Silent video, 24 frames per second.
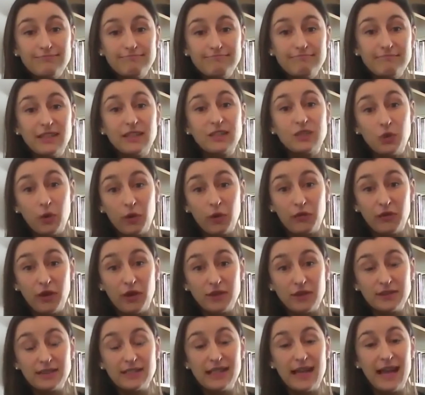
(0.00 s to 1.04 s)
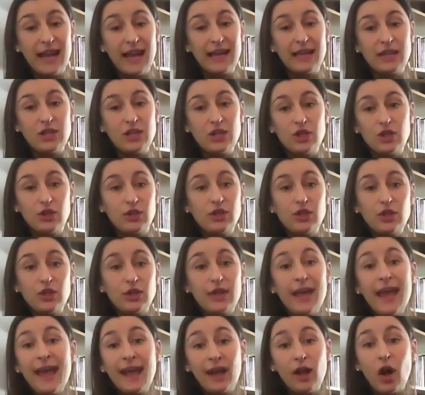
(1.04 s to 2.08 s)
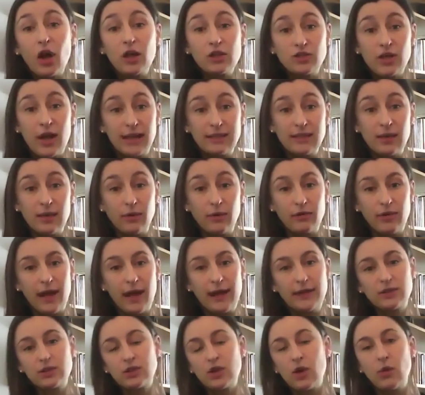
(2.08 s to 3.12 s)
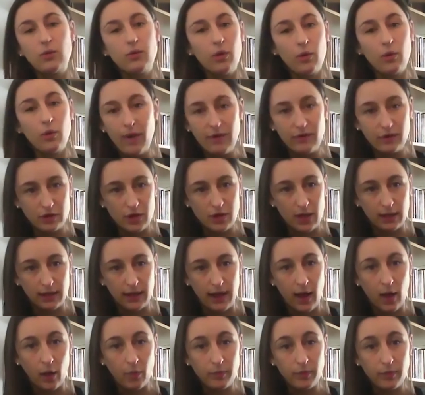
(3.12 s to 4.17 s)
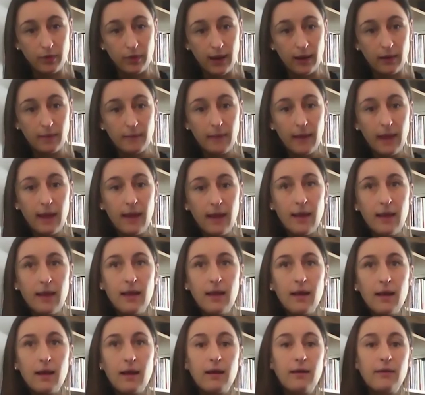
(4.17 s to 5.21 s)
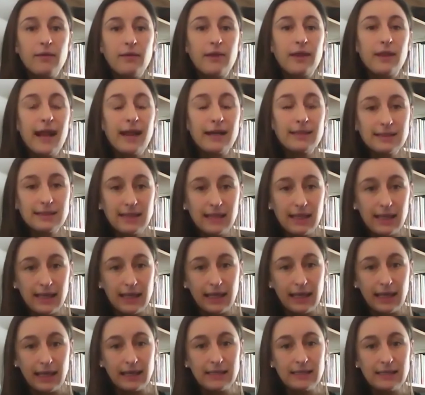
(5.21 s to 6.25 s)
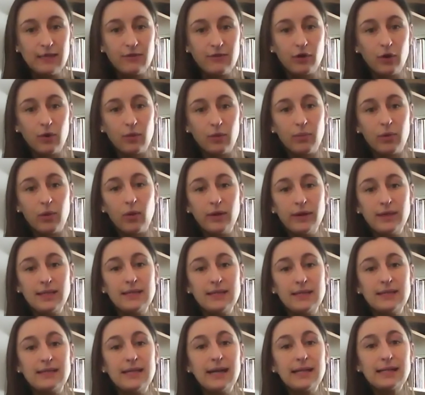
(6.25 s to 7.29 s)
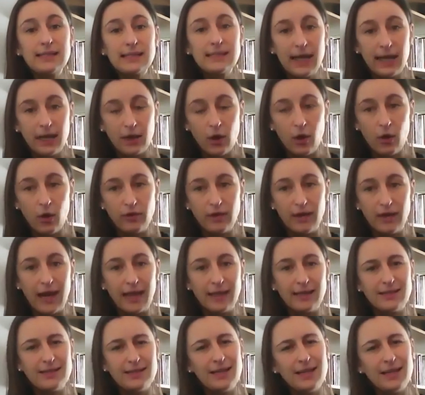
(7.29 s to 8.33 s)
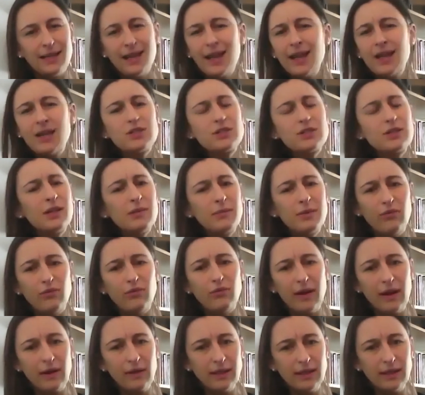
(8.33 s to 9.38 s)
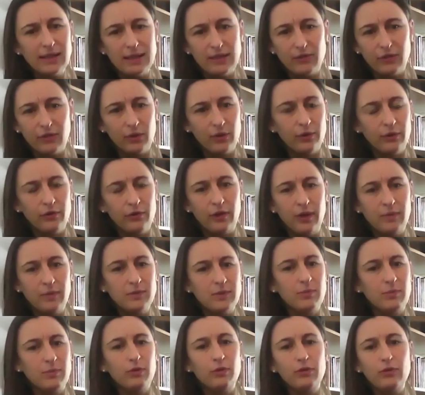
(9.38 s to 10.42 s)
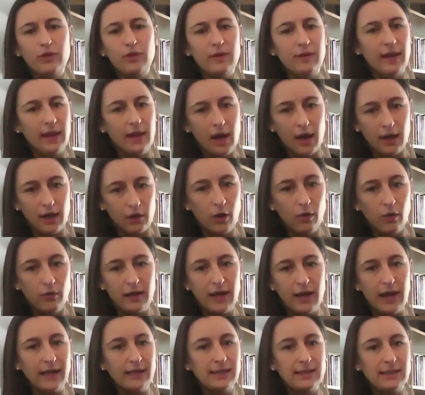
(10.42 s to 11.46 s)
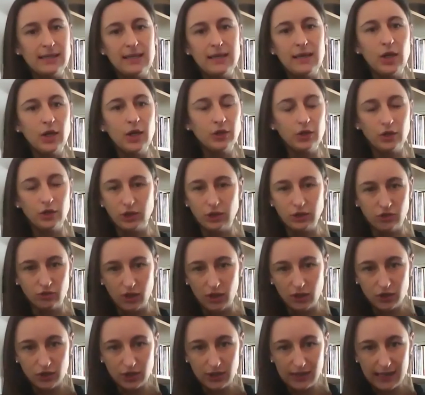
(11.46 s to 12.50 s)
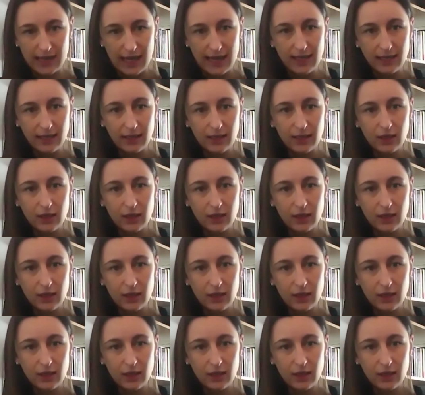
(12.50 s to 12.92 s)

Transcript: it's your fault. And you can't contract out of that. So the waiver is not going to help you there. The next thing is if your employee does get COVID-19, it's going to be very difficult for them to prove that they got COVID-19 on your construction site.